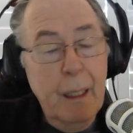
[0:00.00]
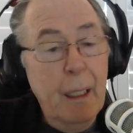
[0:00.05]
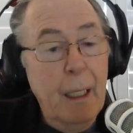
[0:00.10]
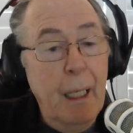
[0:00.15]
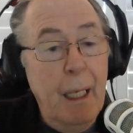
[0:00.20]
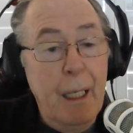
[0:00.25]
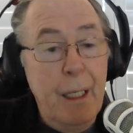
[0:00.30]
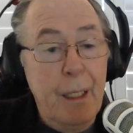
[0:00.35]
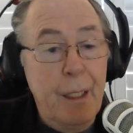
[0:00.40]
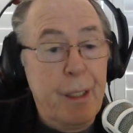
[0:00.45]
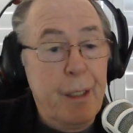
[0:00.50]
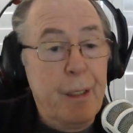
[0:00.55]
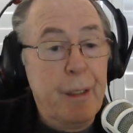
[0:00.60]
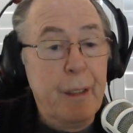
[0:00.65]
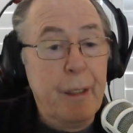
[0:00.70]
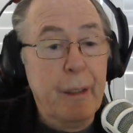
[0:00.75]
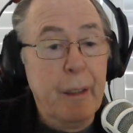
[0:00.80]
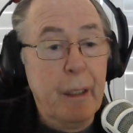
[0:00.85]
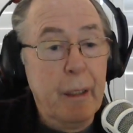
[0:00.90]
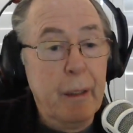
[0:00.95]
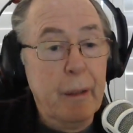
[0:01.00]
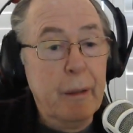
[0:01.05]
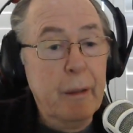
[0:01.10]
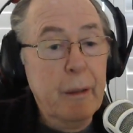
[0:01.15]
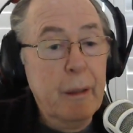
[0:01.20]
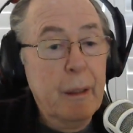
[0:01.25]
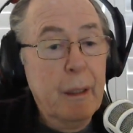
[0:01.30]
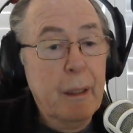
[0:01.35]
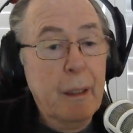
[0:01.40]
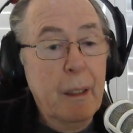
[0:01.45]
as you know,
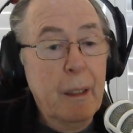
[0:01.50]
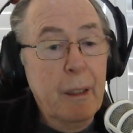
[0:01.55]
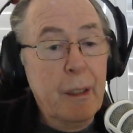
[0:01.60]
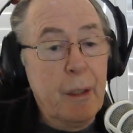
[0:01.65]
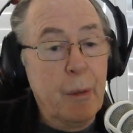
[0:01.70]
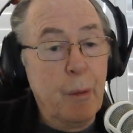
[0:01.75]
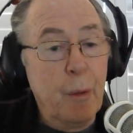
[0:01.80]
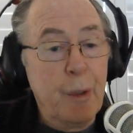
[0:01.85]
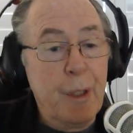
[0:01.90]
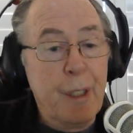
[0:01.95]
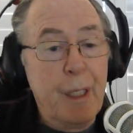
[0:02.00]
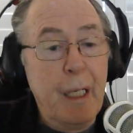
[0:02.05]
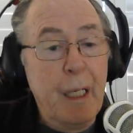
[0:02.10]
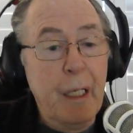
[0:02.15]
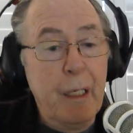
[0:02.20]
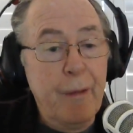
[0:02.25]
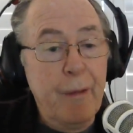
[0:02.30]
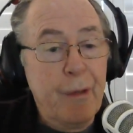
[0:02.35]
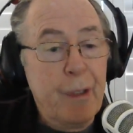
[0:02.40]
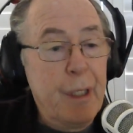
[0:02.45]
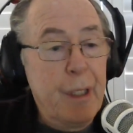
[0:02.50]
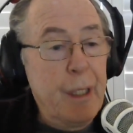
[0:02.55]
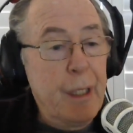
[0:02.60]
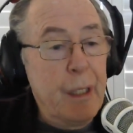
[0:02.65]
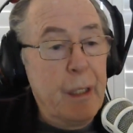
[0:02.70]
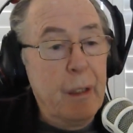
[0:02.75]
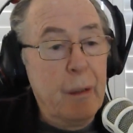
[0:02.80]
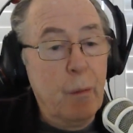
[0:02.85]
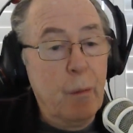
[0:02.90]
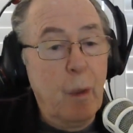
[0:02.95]
towards the end of
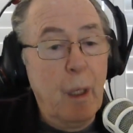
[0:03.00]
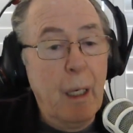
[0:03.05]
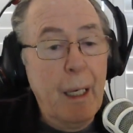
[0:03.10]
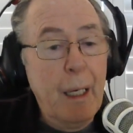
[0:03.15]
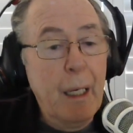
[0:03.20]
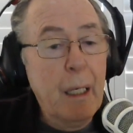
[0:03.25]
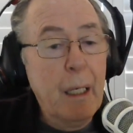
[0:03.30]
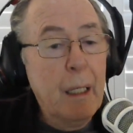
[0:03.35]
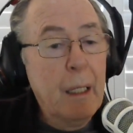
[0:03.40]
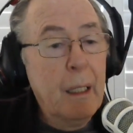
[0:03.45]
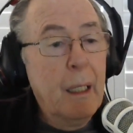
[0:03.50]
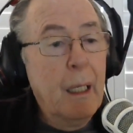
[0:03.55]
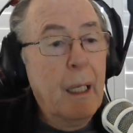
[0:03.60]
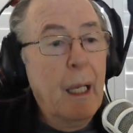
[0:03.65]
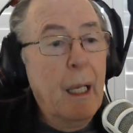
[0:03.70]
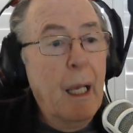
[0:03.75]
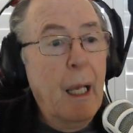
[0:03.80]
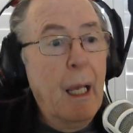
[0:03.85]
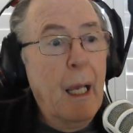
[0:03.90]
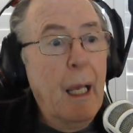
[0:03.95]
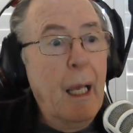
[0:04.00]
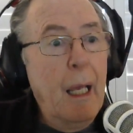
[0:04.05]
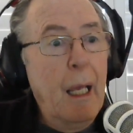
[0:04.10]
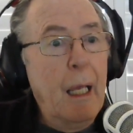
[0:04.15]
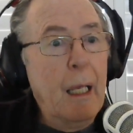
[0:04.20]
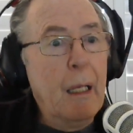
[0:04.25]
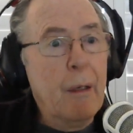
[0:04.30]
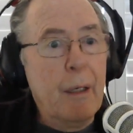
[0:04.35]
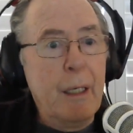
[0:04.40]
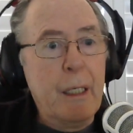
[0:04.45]
season 1,
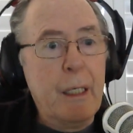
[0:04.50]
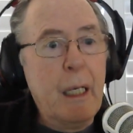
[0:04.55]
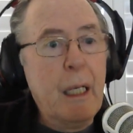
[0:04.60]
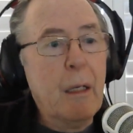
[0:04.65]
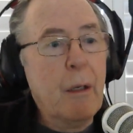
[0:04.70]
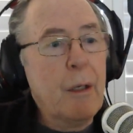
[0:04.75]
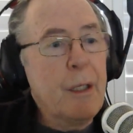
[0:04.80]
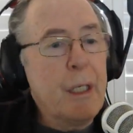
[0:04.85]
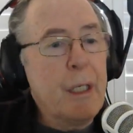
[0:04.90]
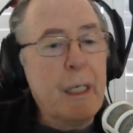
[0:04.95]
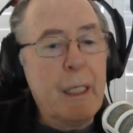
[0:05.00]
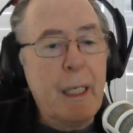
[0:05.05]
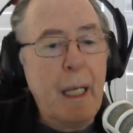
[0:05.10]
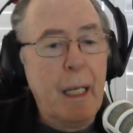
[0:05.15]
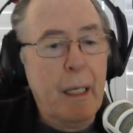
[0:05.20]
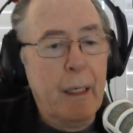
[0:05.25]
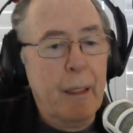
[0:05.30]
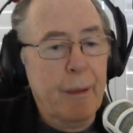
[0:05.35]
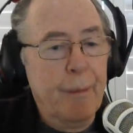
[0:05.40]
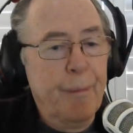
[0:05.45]
he lost his head